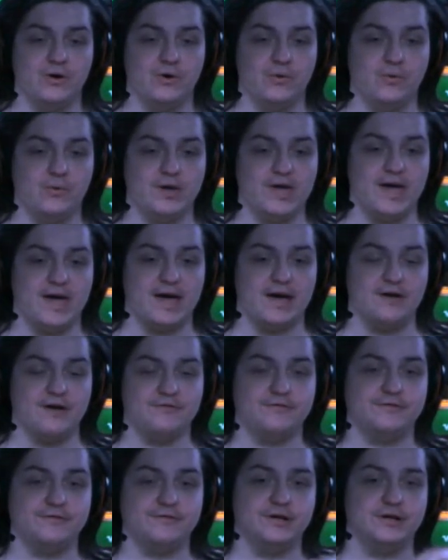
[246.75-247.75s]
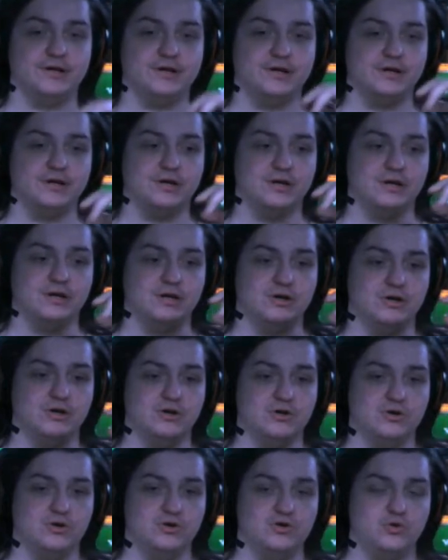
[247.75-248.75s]
we have
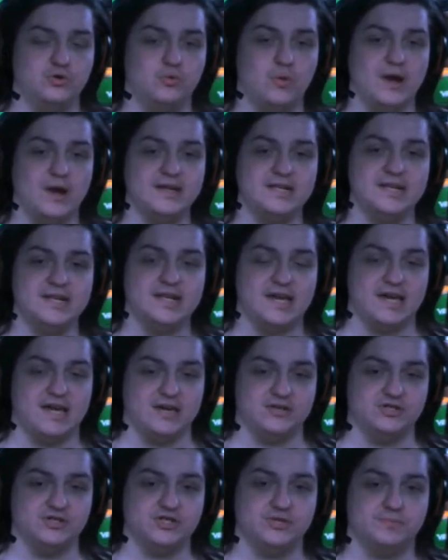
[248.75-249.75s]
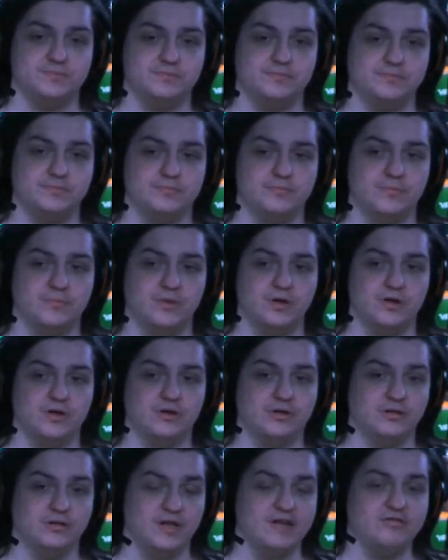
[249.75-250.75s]
20 days,
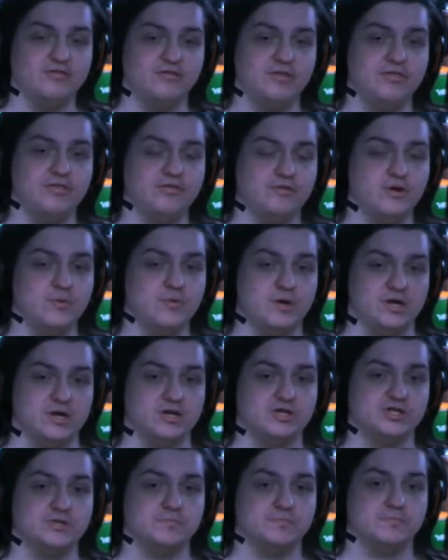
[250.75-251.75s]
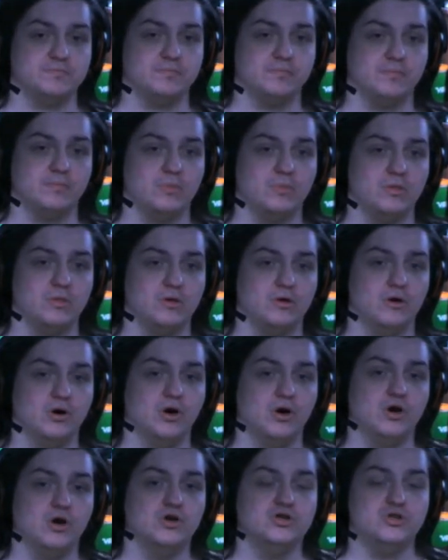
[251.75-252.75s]
less than 3 weeks,
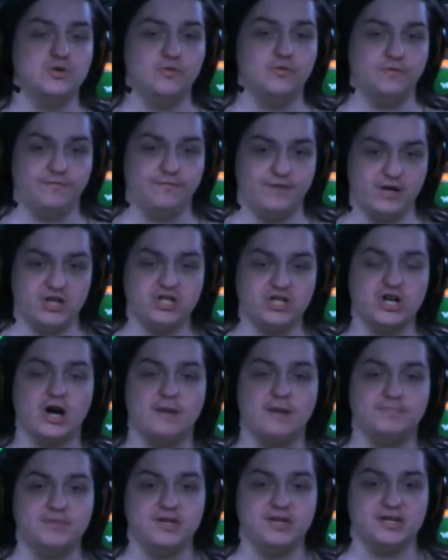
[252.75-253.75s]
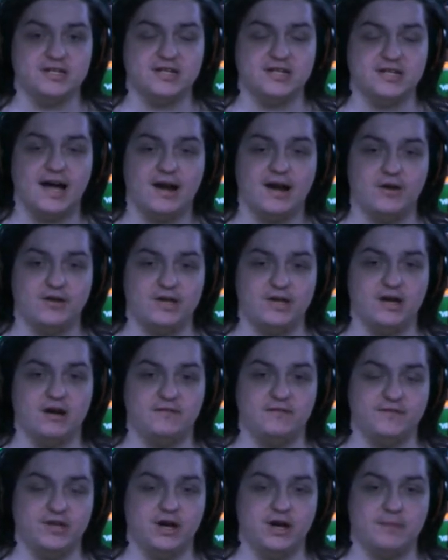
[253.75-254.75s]
to finish up the entirety
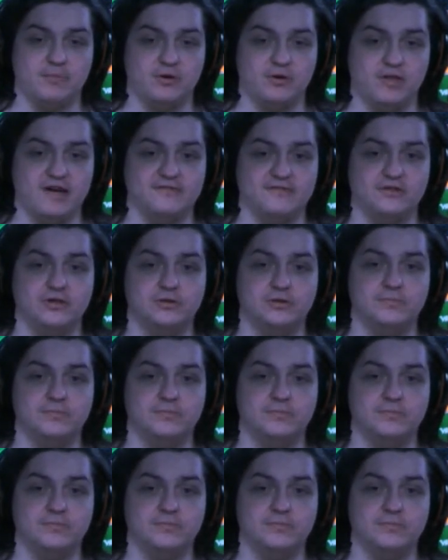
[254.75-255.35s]
of the upper level,